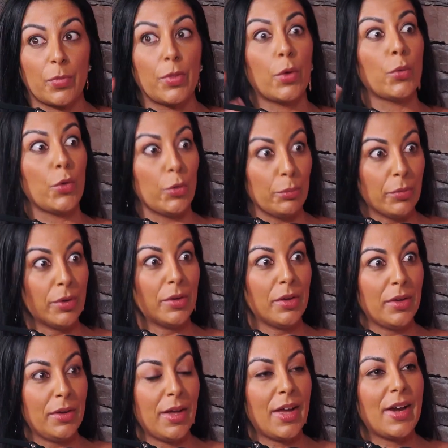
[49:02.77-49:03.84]
the room
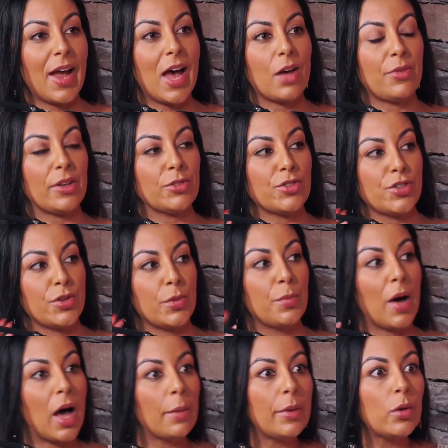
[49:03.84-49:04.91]
and having to
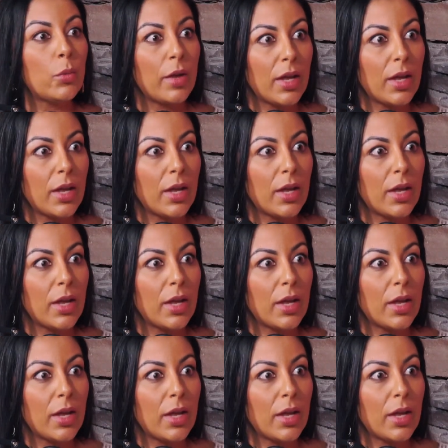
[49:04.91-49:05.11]
bob and